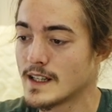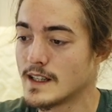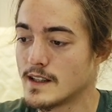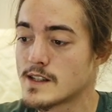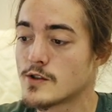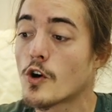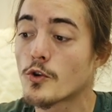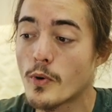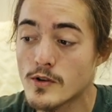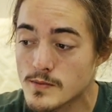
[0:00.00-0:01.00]
It is
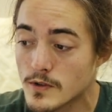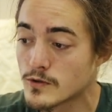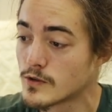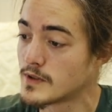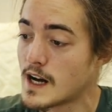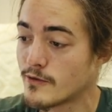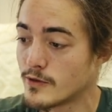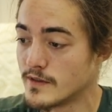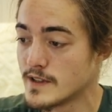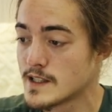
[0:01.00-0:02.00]
not possible to apply
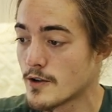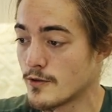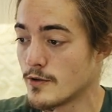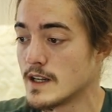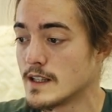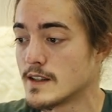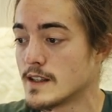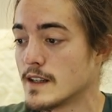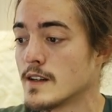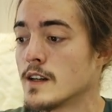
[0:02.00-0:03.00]
for a visa through the
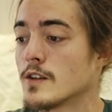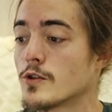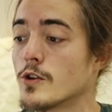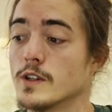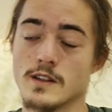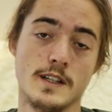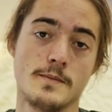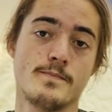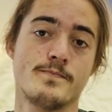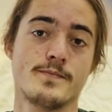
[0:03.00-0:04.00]
internet currently.
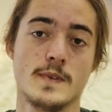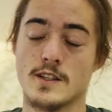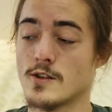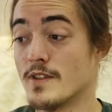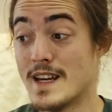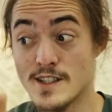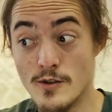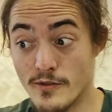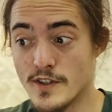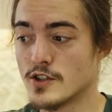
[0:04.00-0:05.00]
So that's
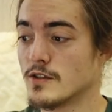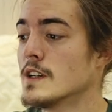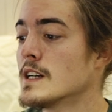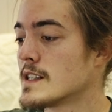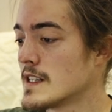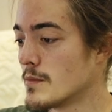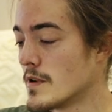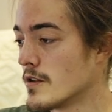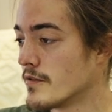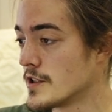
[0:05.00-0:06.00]
the official
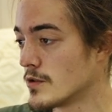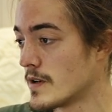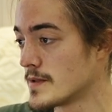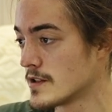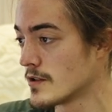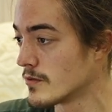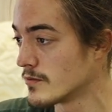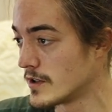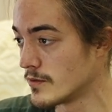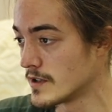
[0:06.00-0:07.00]
statement, the official website. So
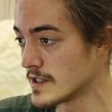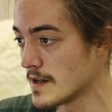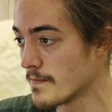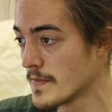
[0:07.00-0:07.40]
what do you want to say?